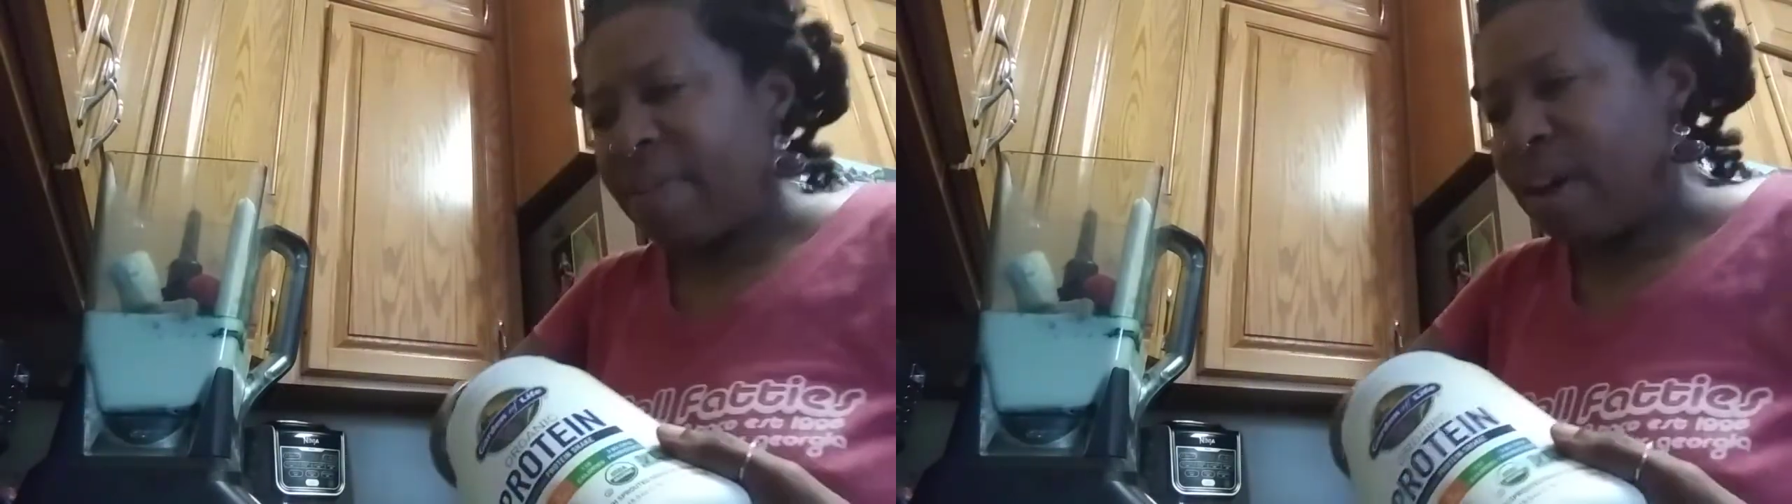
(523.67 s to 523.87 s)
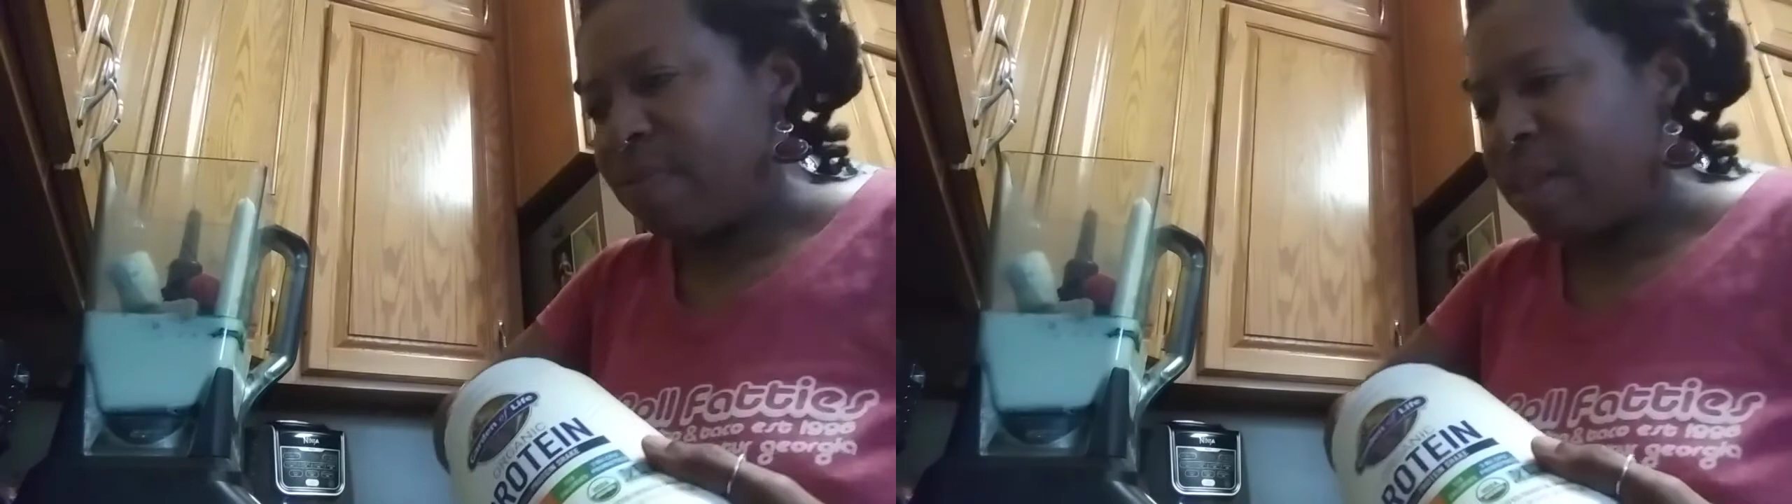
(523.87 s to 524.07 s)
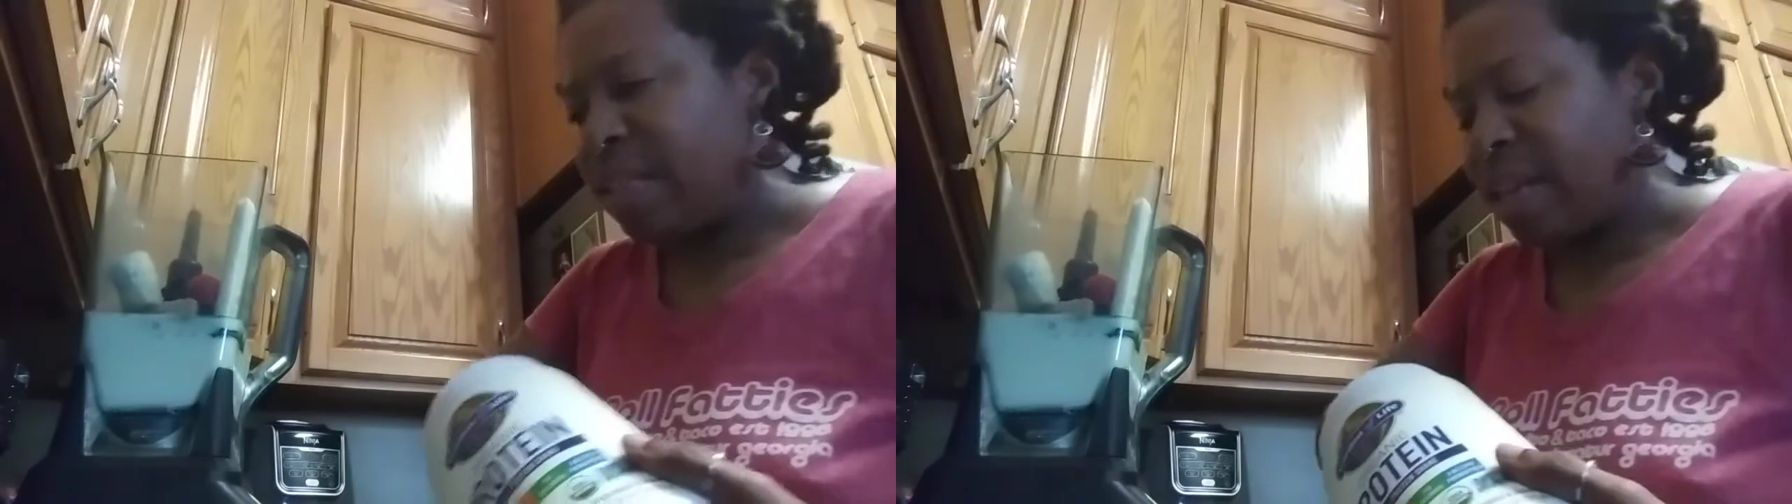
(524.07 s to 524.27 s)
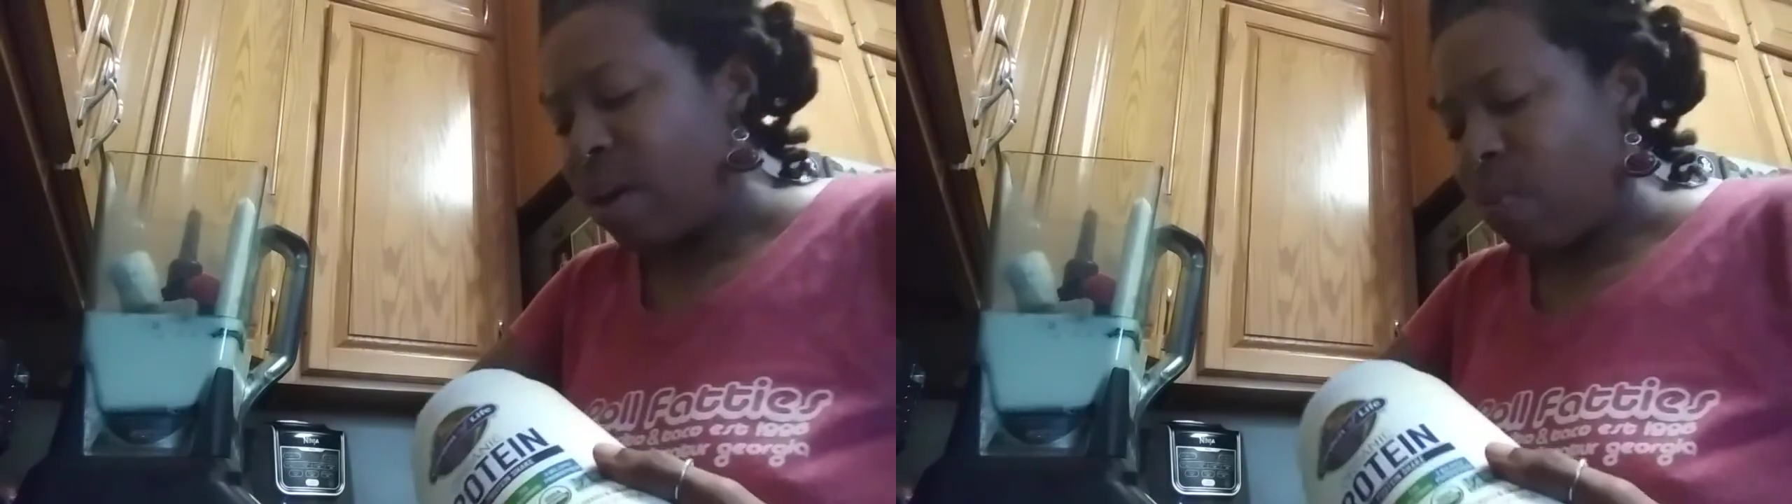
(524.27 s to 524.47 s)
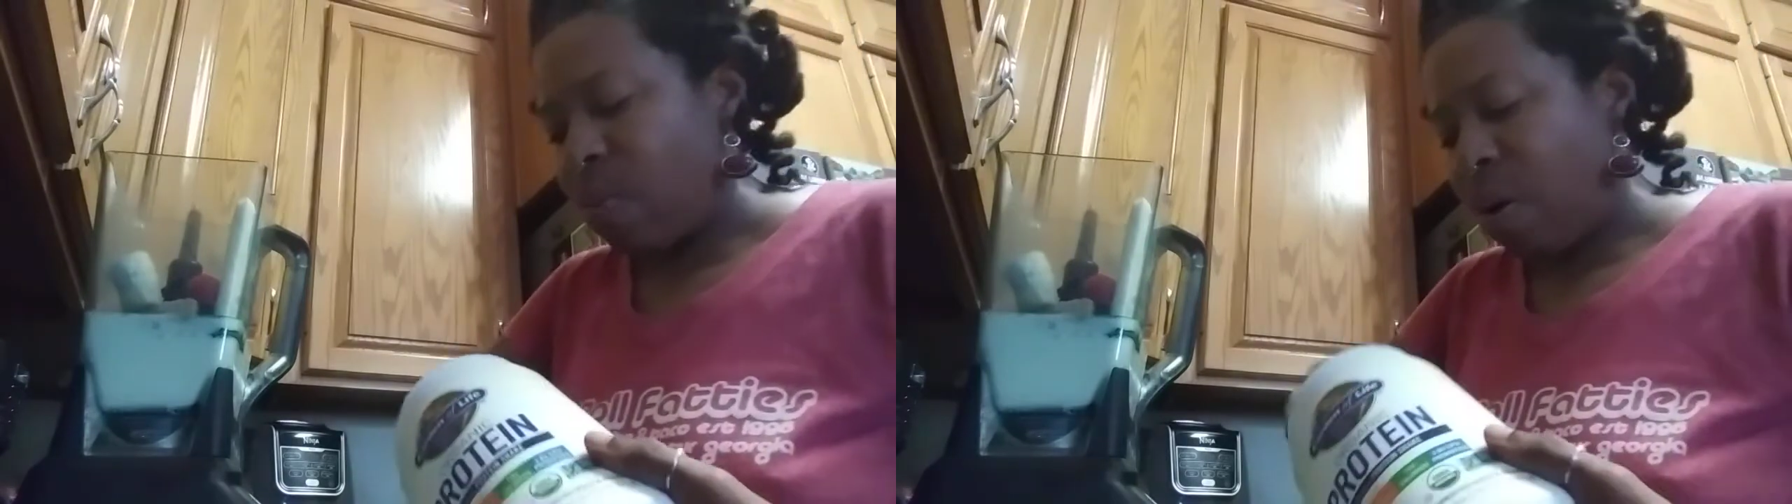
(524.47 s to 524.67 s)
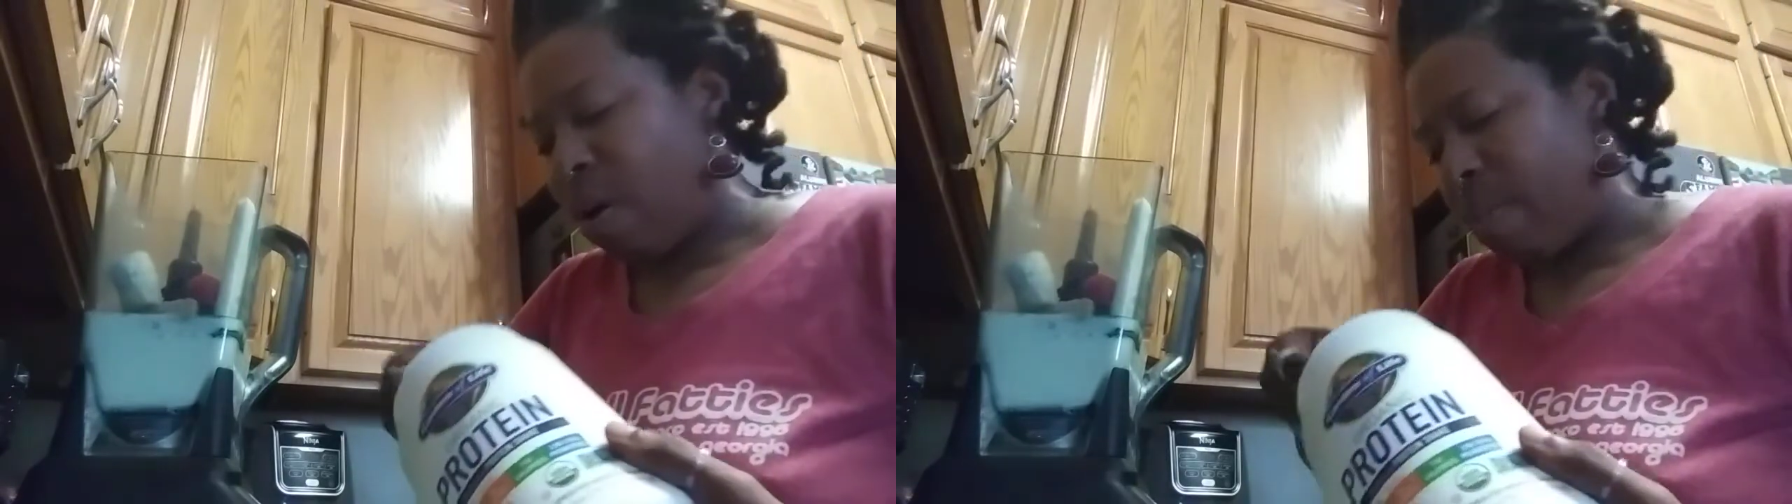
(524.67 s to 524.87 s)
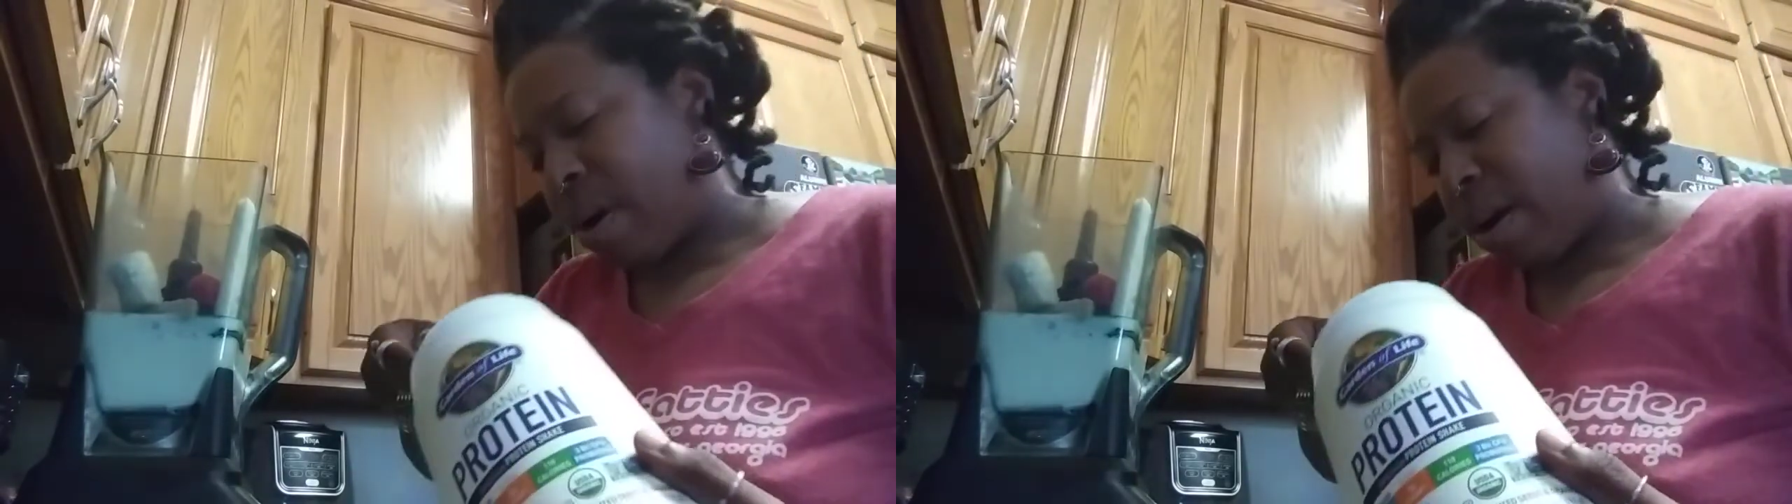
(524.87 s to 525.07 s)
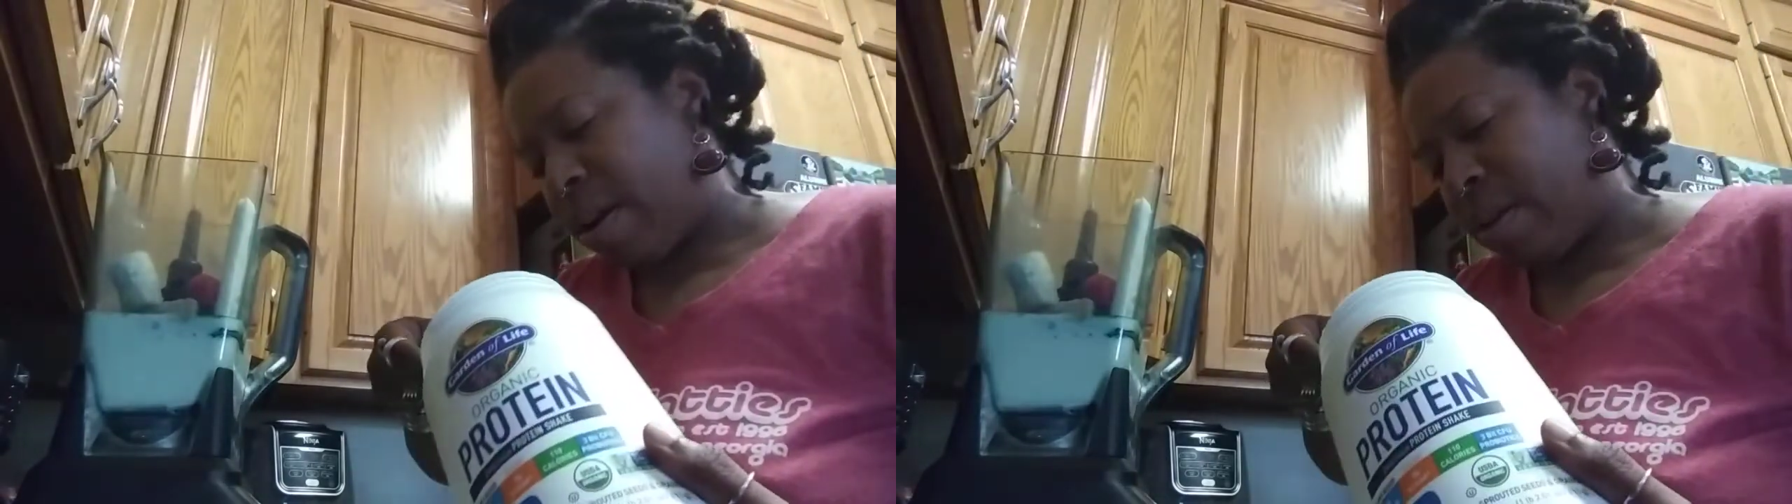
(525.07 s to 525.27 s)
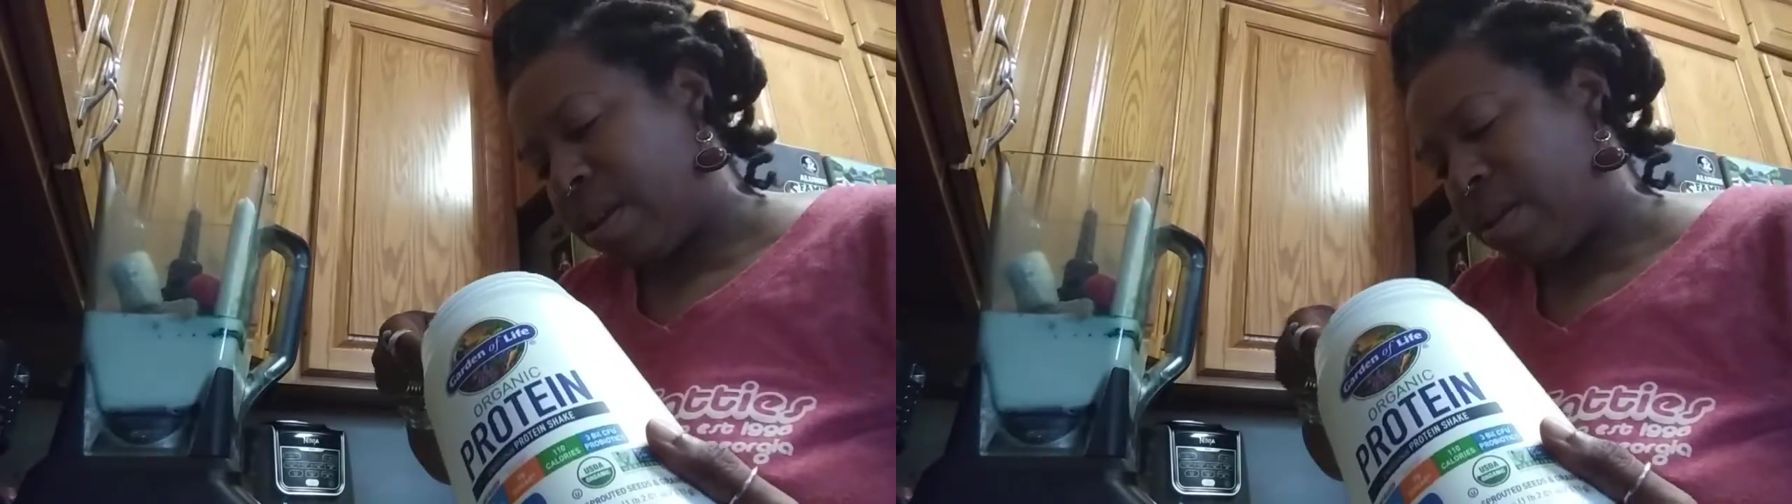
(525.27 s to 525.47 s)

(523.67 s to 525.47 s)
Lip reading: found this at Walmart.